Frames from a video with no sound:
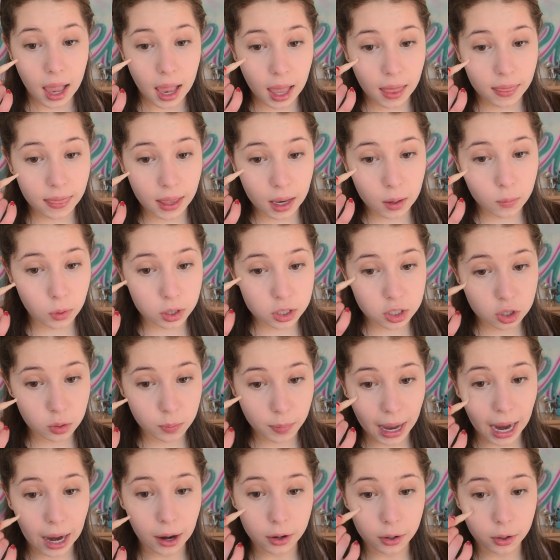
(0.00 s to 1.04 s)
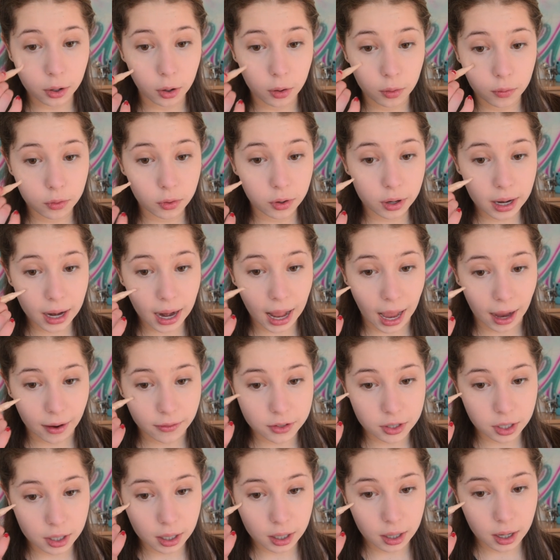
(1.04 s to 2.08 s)
And then once you powder over it
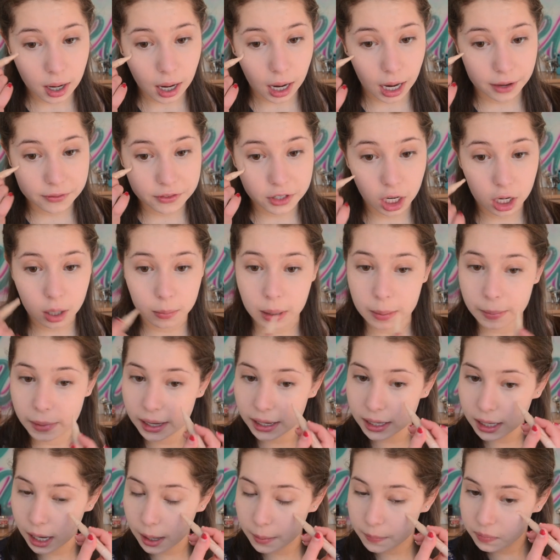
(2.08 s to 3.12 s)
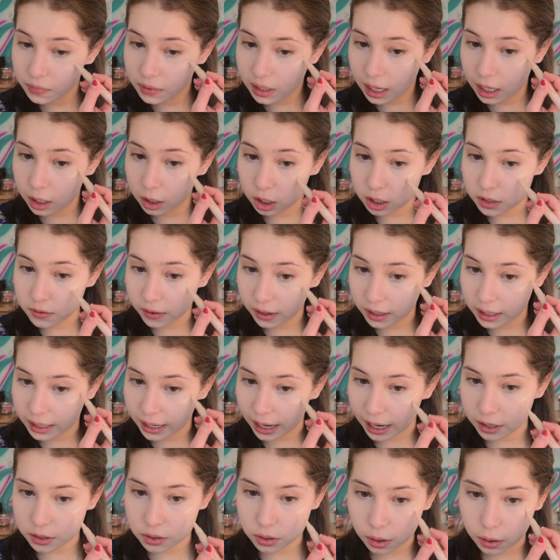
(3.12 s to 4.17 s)
after I've done all my makeup, it looks very
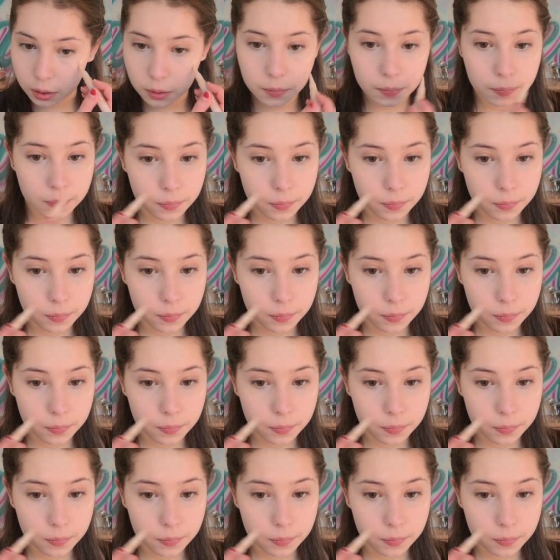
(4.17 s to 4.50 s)
natural.